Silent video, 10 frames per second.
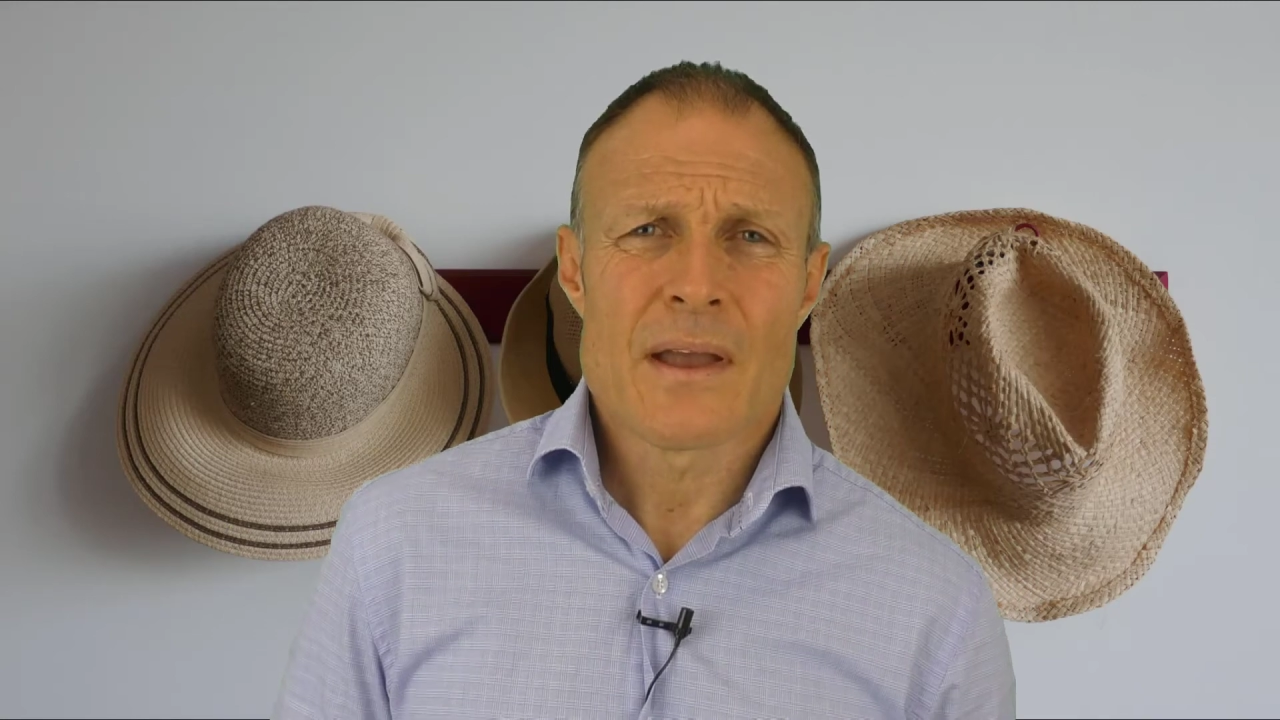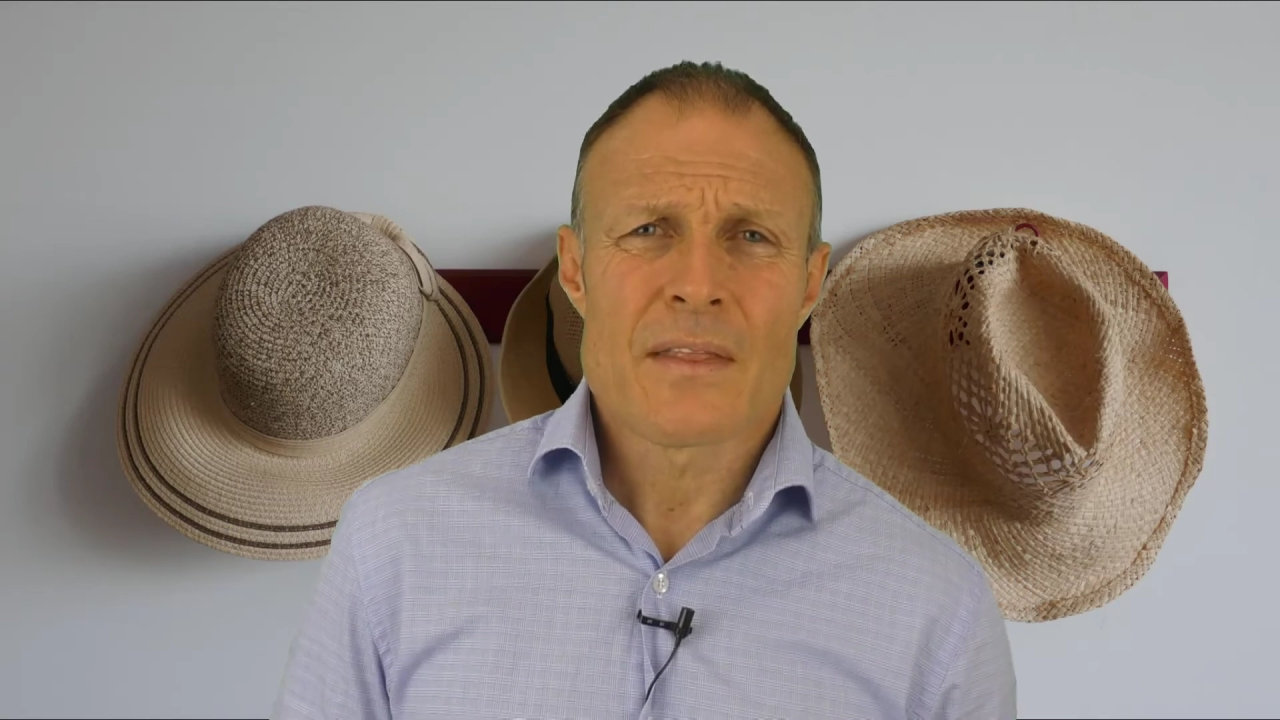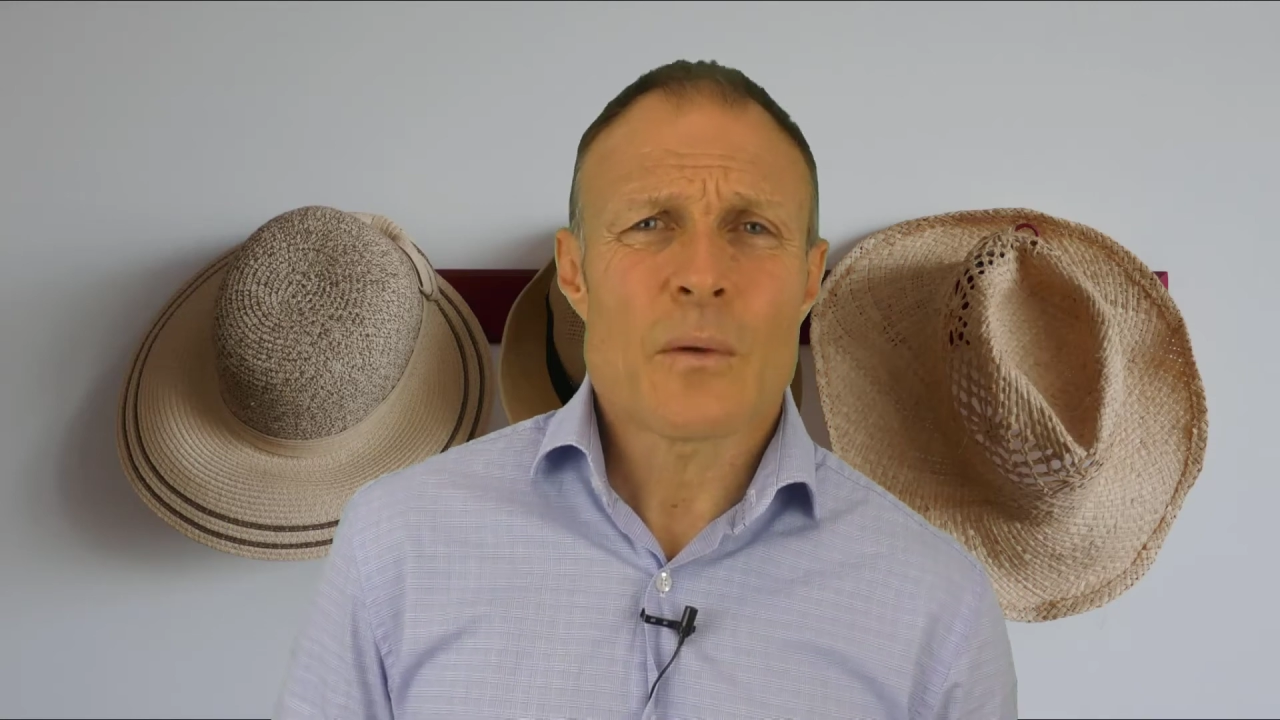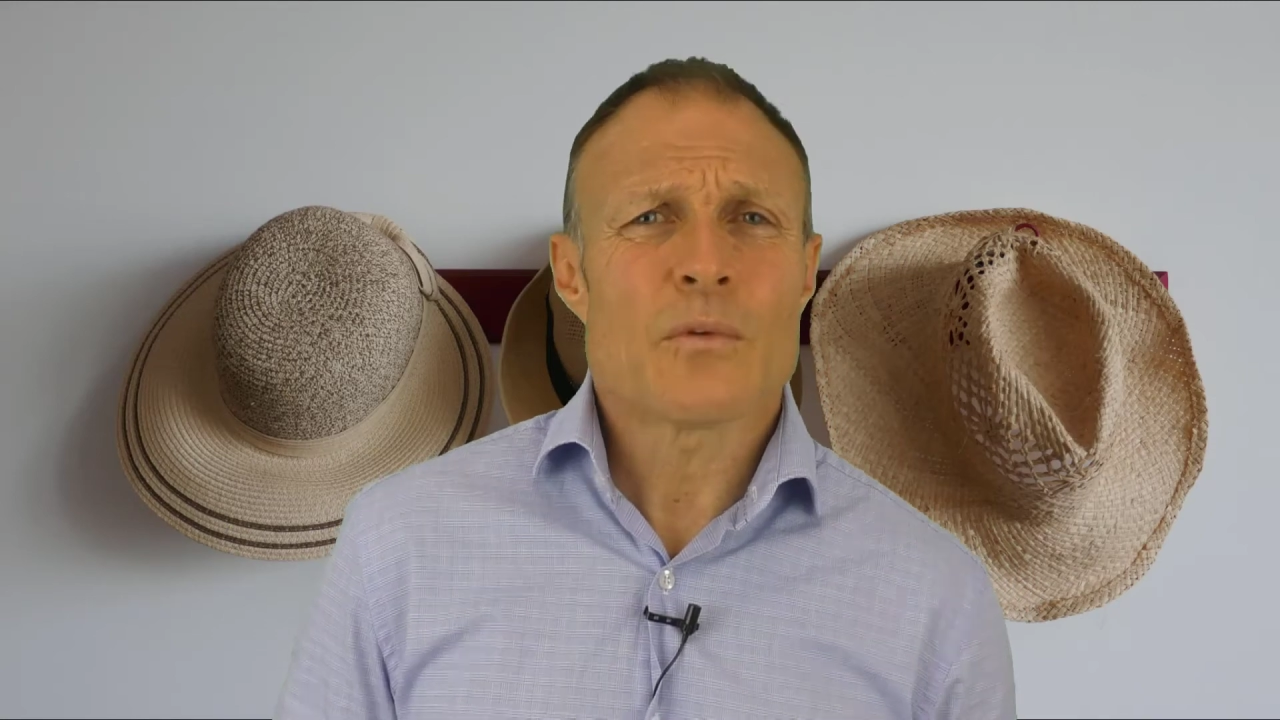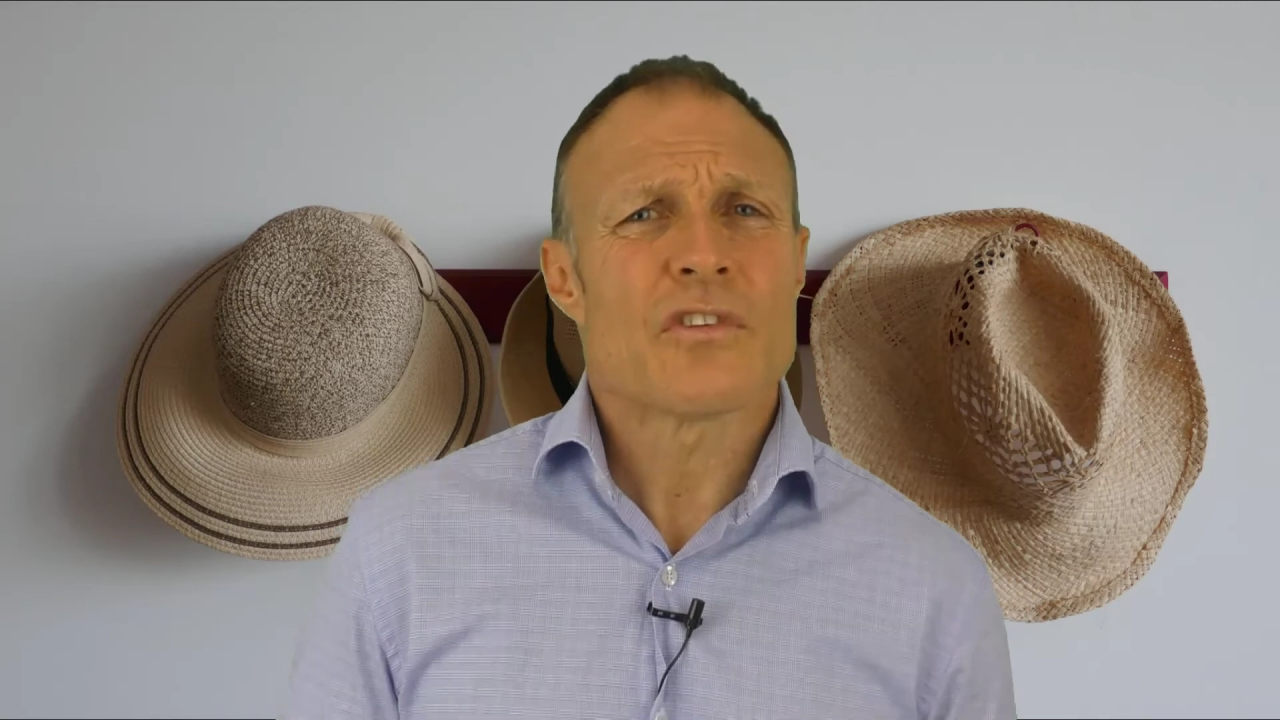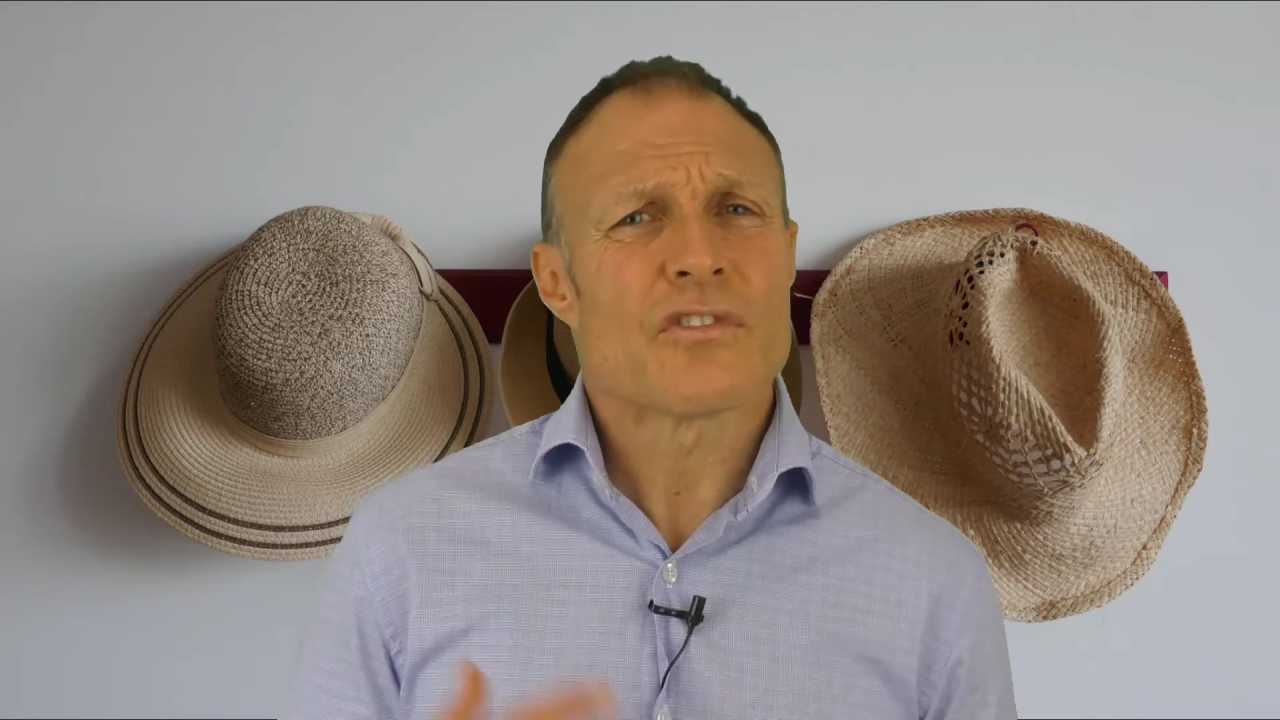That was a